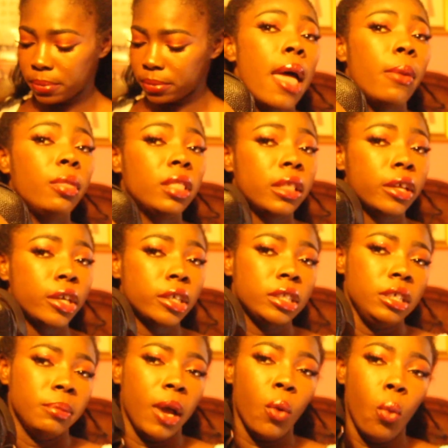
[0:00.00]
and
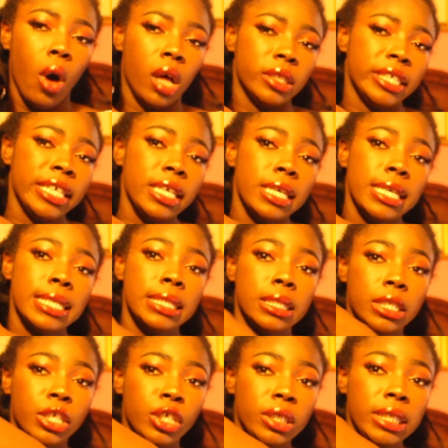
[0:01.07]
literally my wallet is
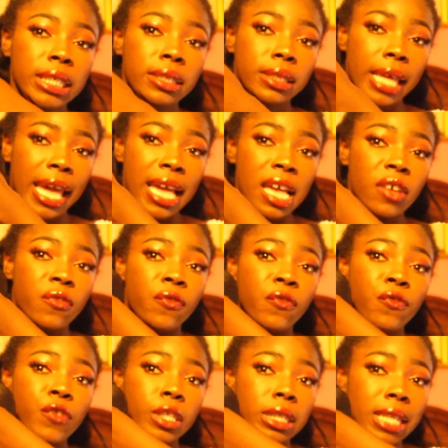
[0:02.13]
literally laying
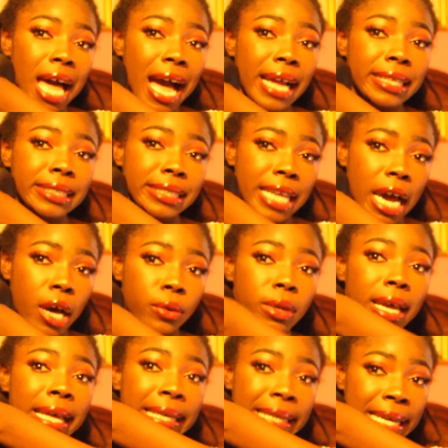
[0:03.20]
flat down
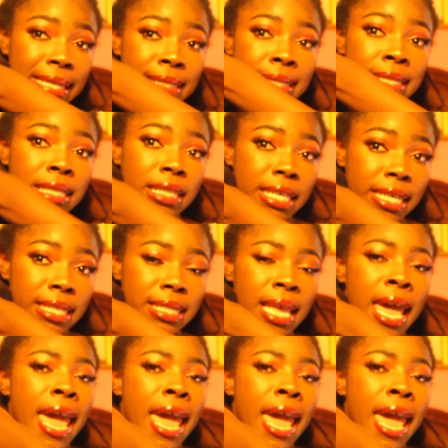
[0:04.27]
against this,